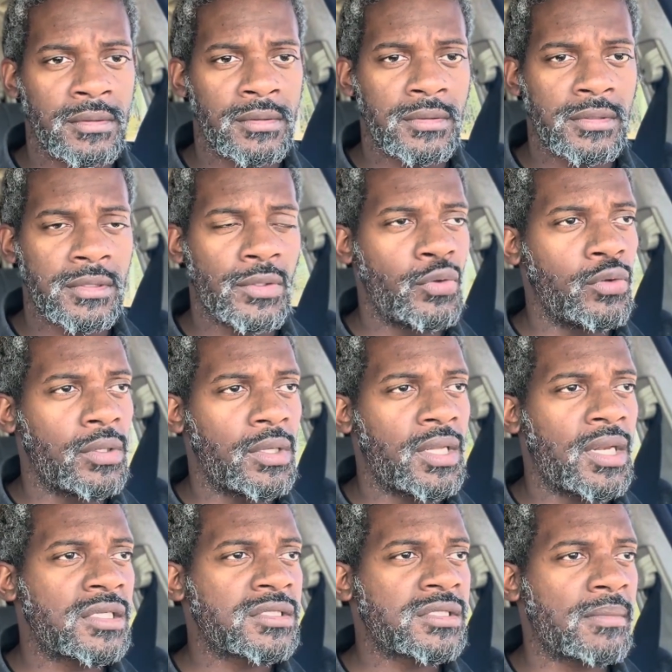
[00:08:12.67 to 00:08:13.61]
So
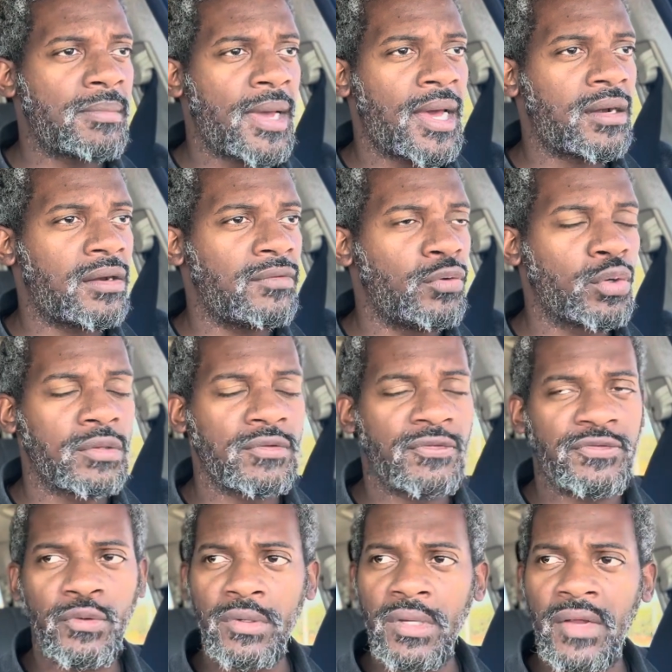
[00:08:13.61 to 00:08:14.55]
it doesn't matter. You can
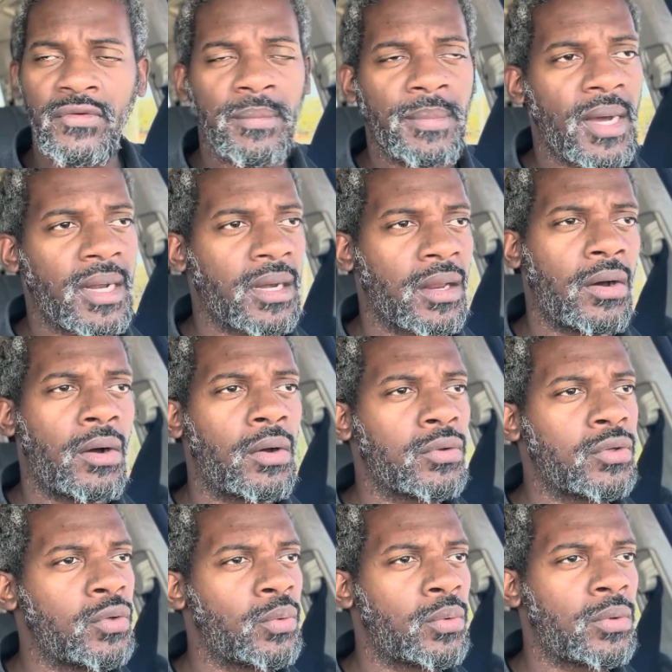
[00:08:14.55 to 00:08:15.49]
fool everybody
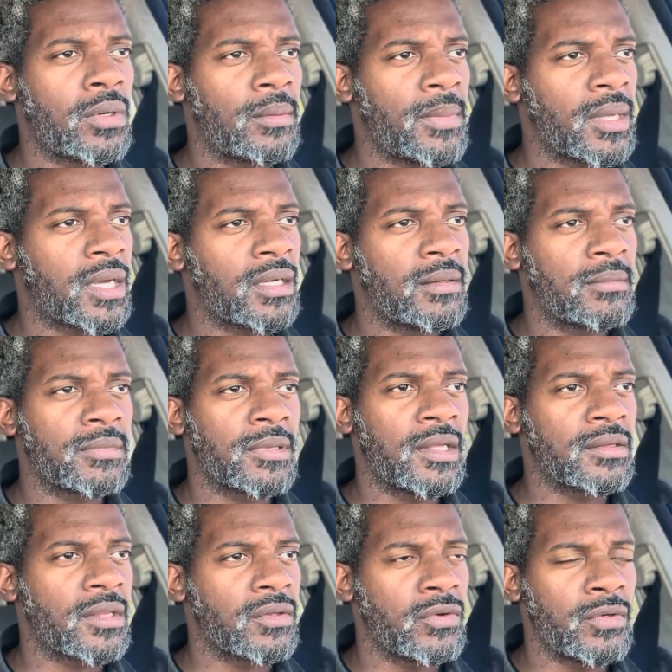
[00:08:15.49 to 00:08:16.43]
all you want, making them
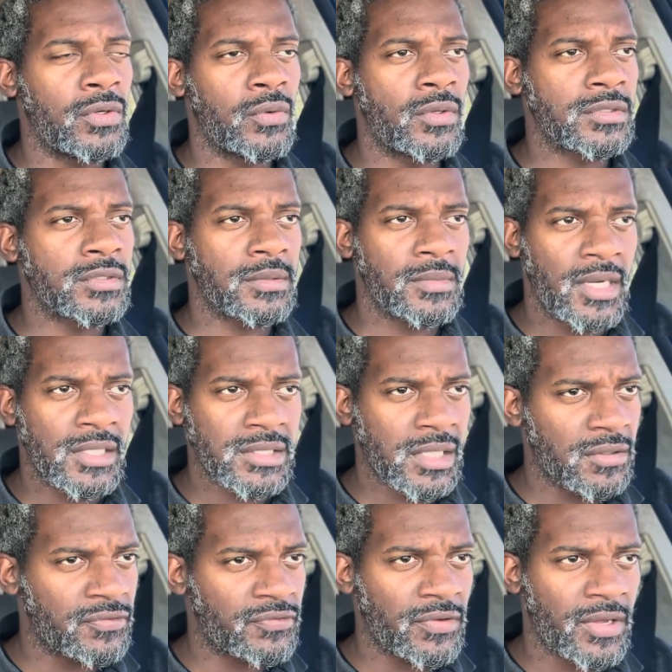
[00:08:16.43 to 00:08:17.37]
think that you're doing something that's
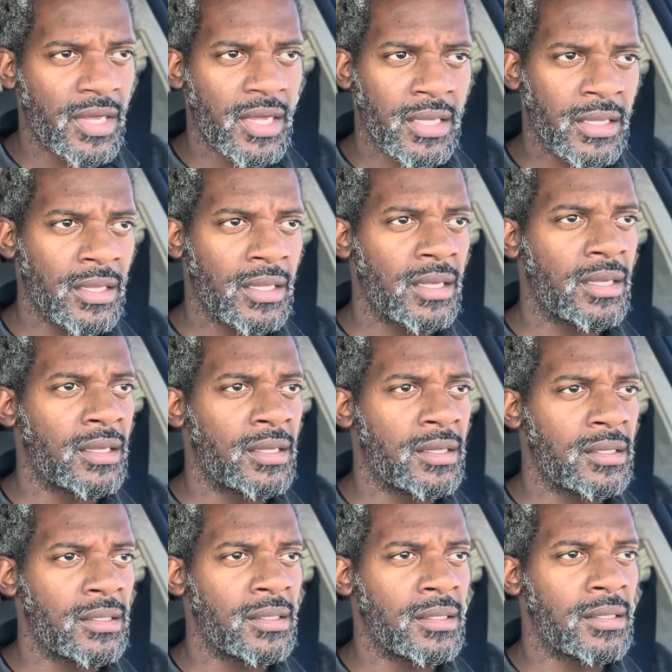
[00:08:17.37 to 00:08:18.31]
edifying.
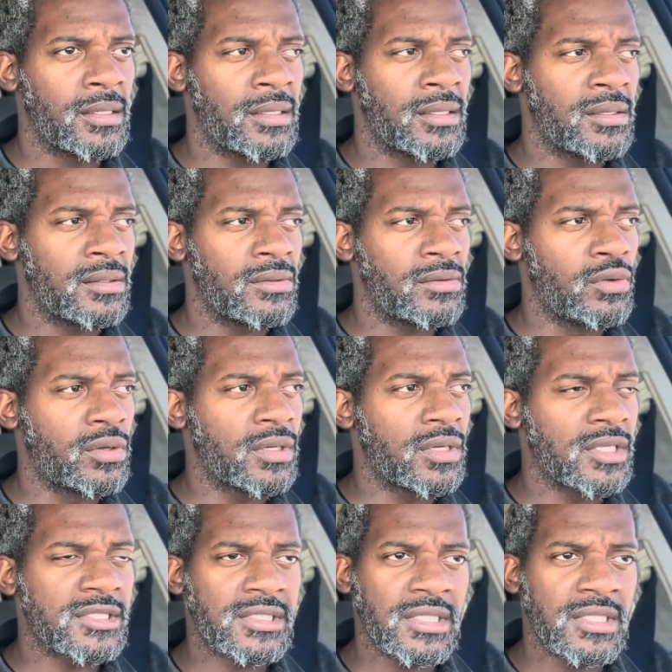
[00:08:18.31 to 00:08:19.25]
You
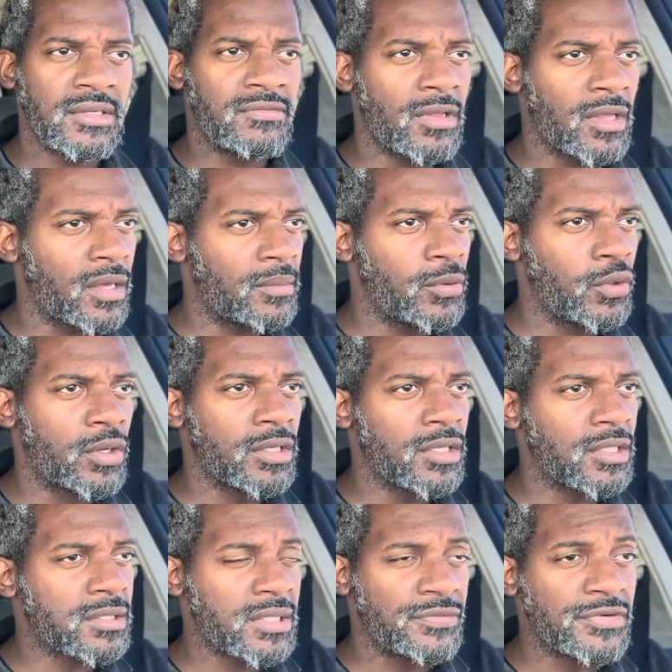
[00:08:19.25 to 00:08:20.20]
can deceive them. You can
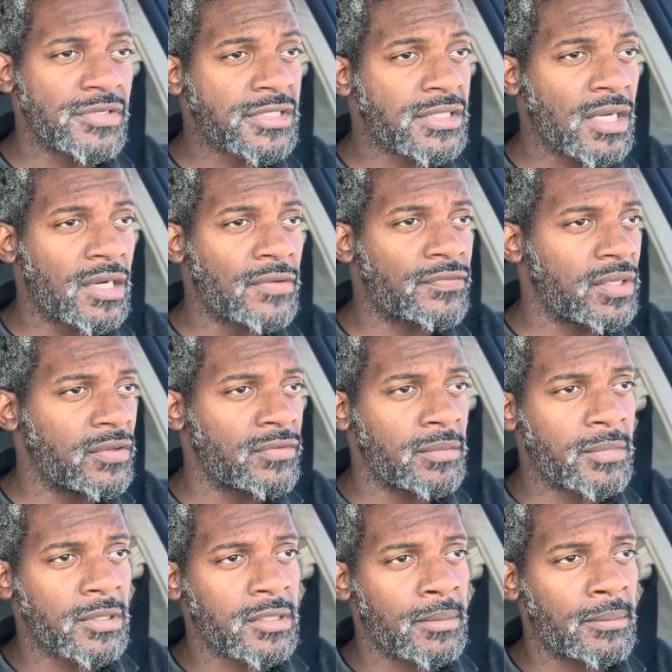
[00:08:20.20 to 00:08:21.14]
deceive yourself
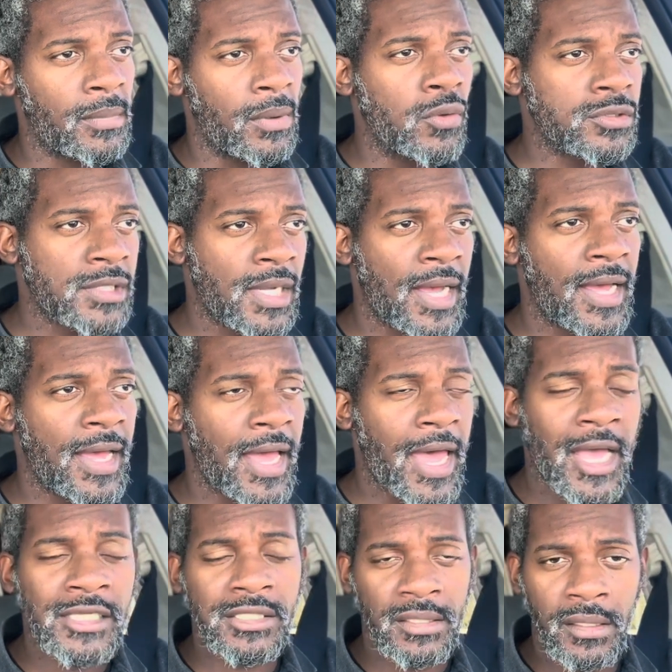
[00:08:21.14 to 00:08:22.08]
even, but the Most High
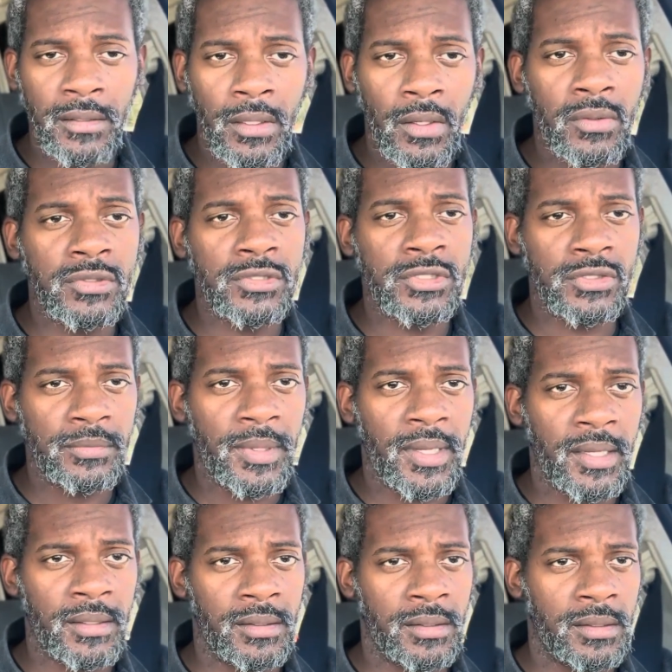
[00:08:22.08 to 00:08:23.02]
actually knows you,
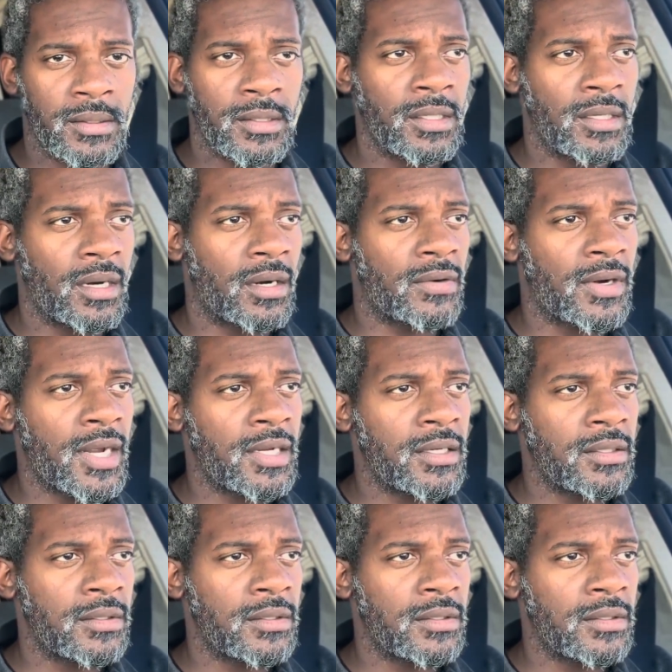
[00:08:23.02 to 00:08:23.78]
man. All right?